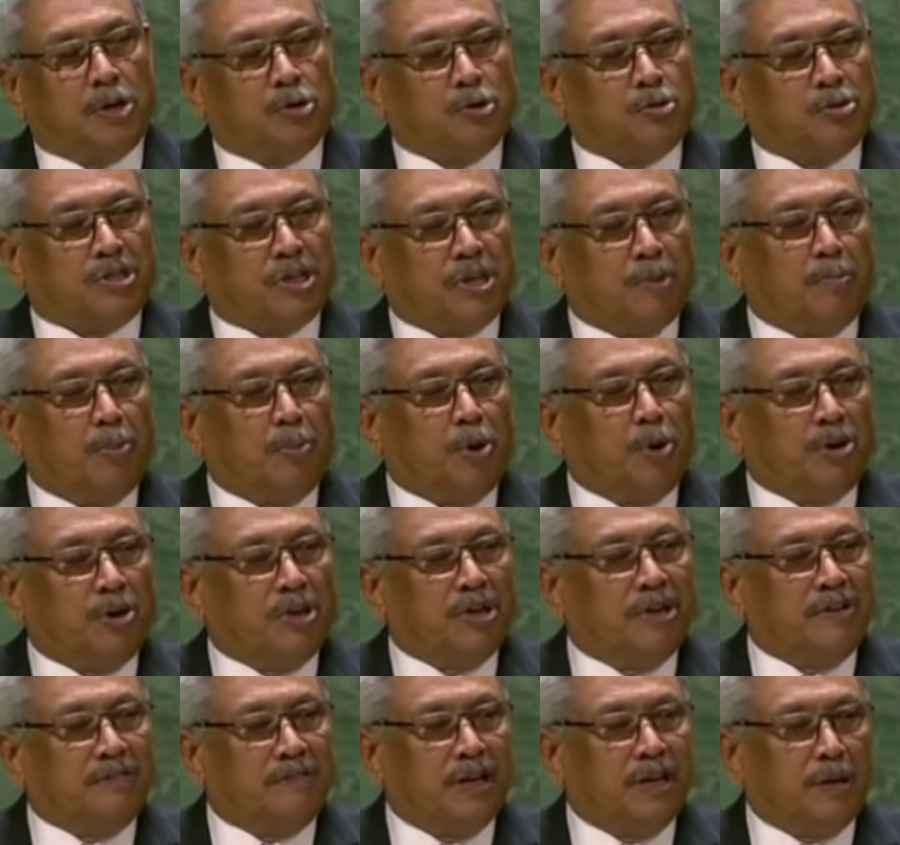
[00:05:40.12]
to
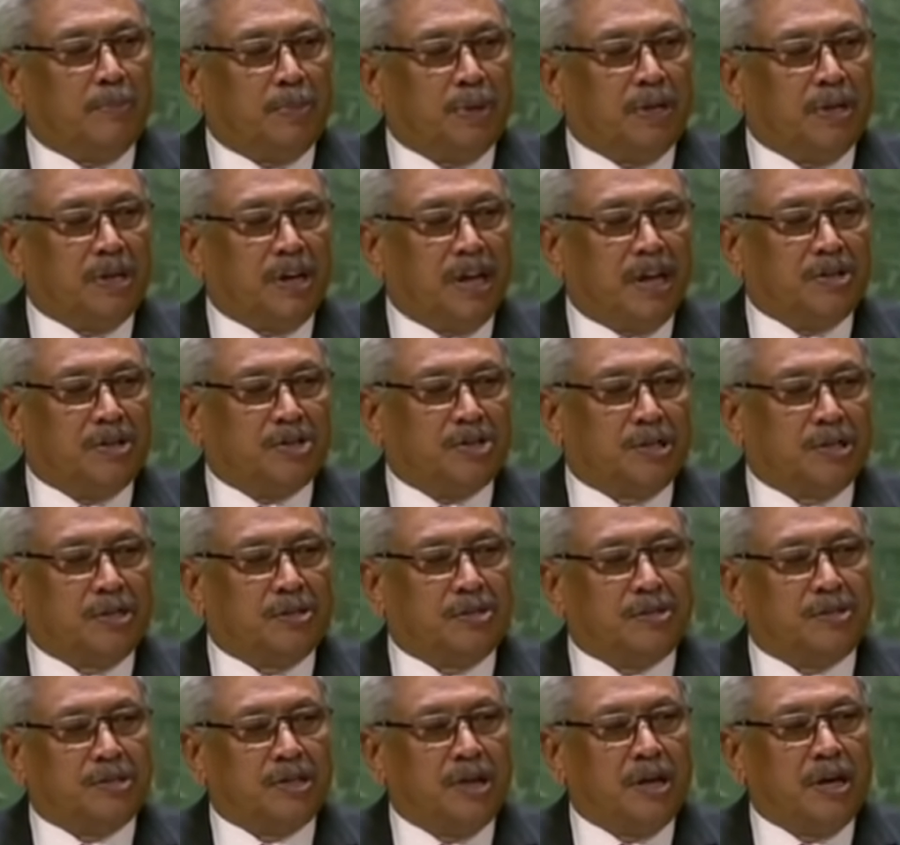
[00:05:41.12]
support developing
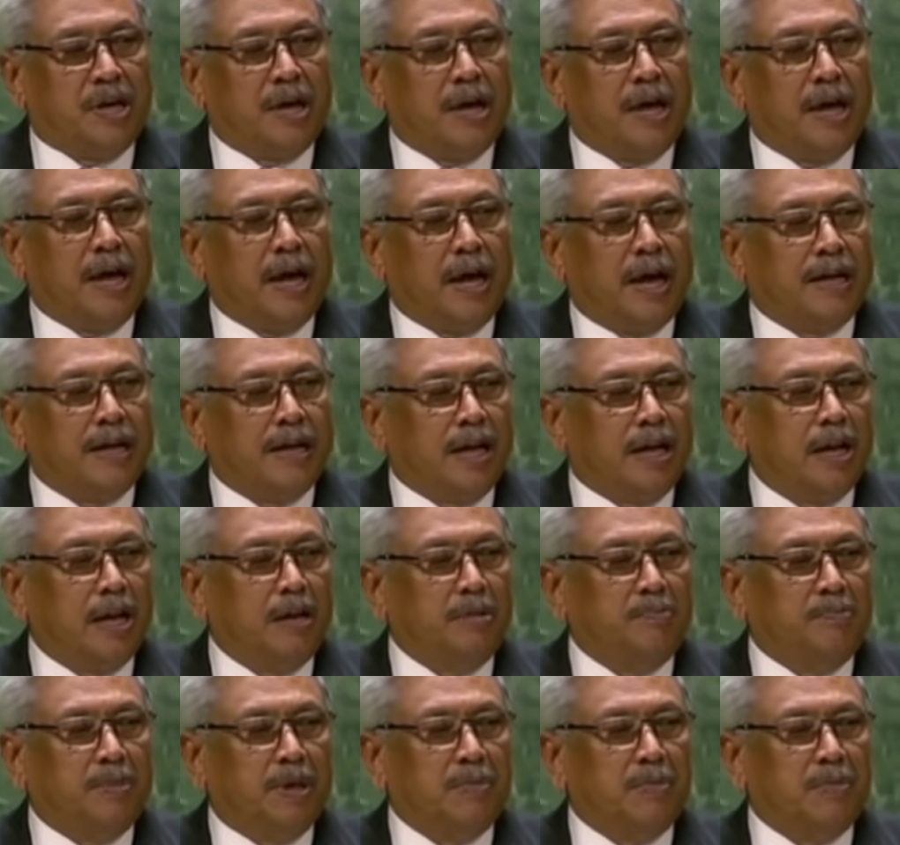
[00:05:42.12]
nations and
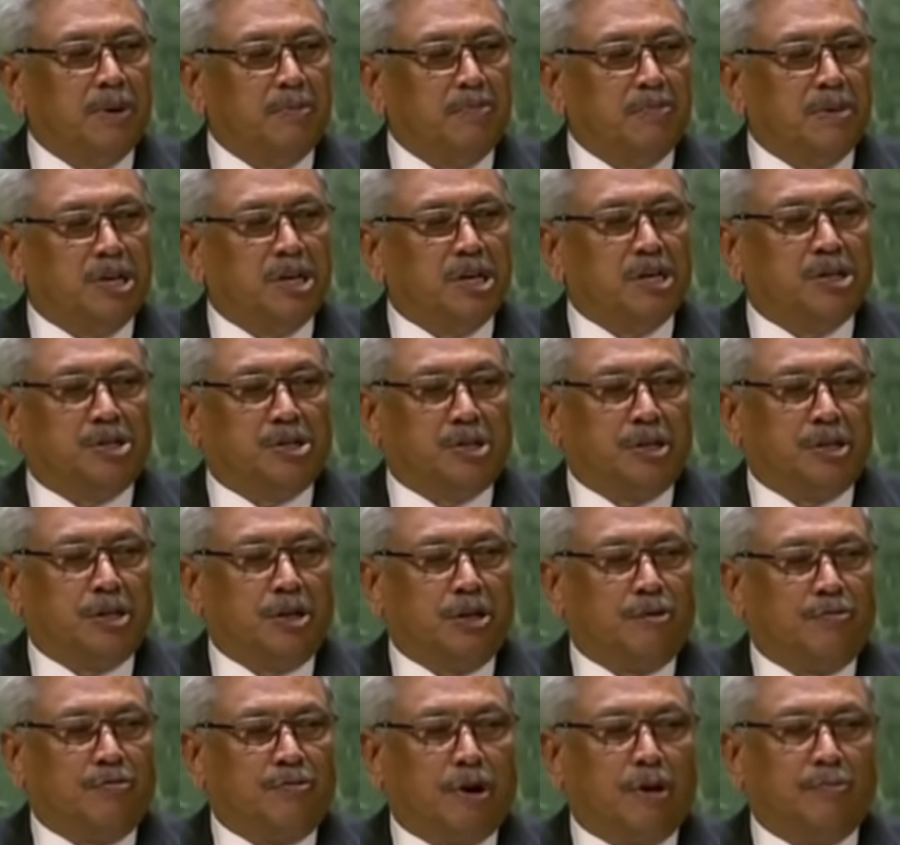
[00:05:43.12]
help them emerge
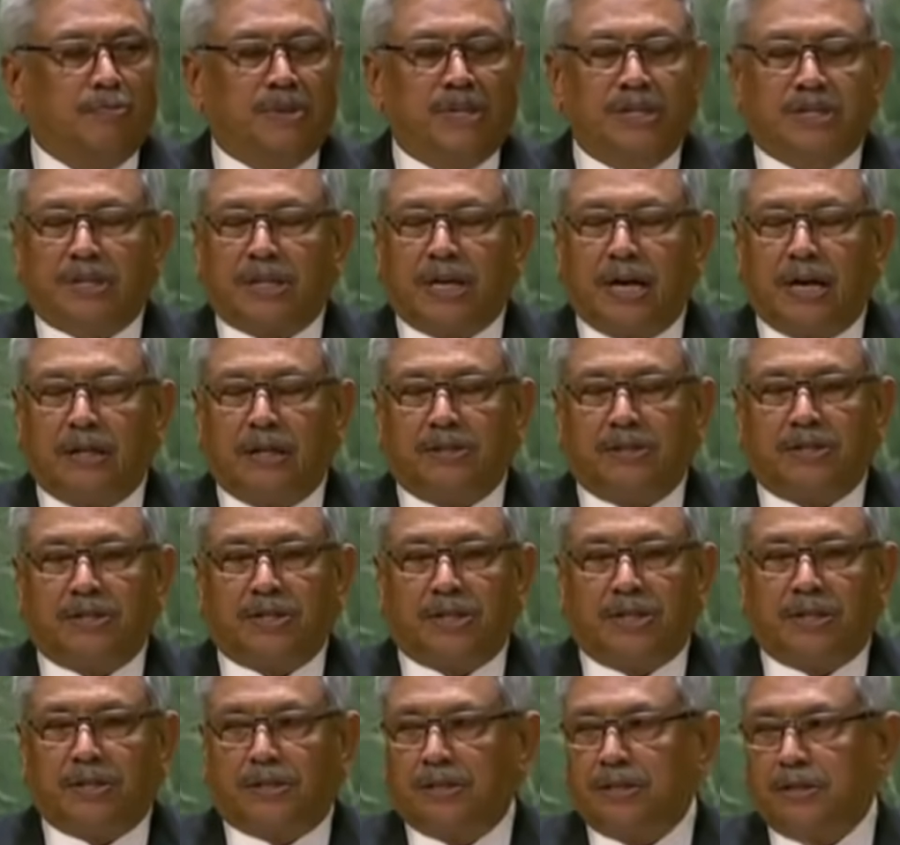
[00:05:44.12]
from this
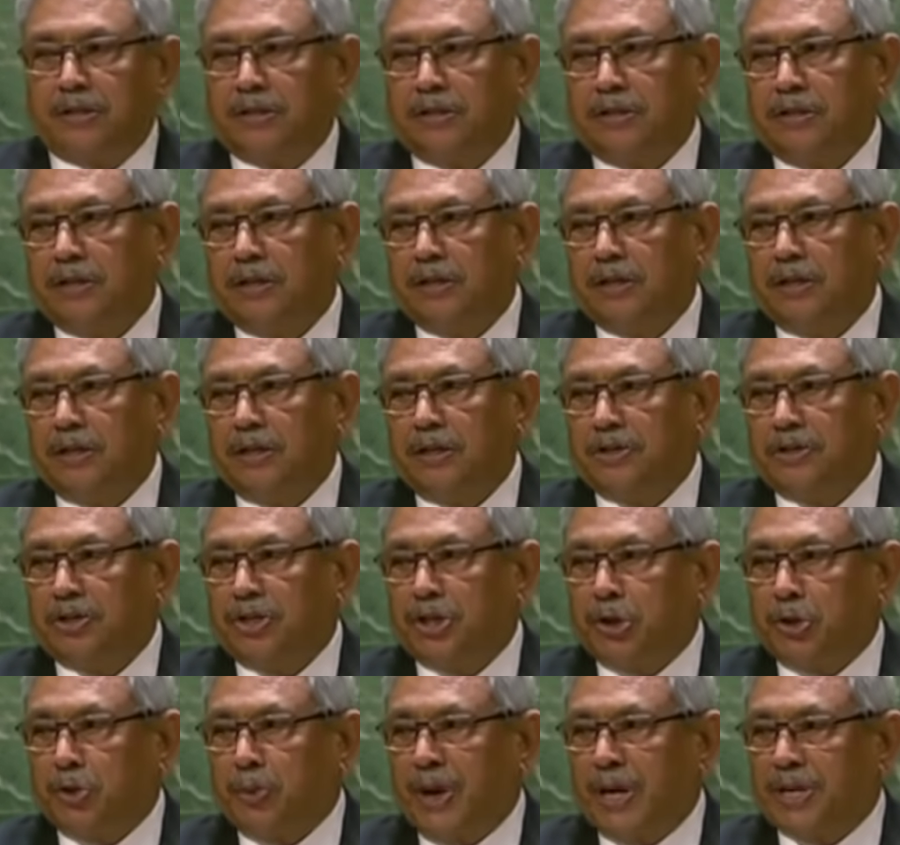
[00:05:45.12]
uncertain
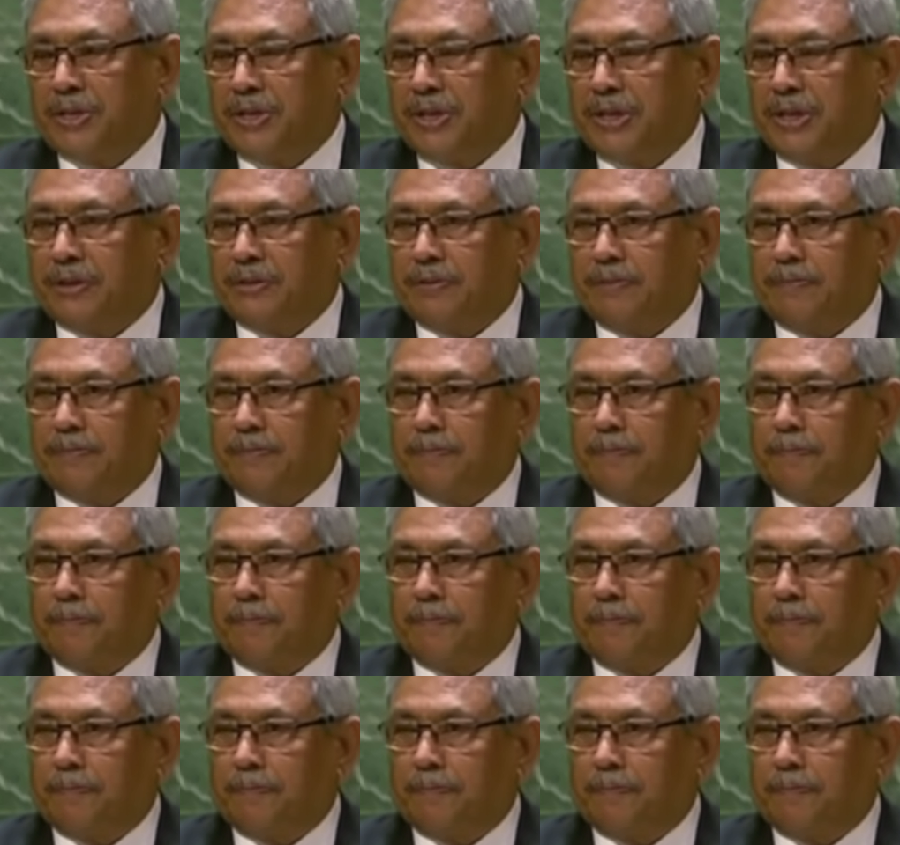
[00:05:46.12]
situation.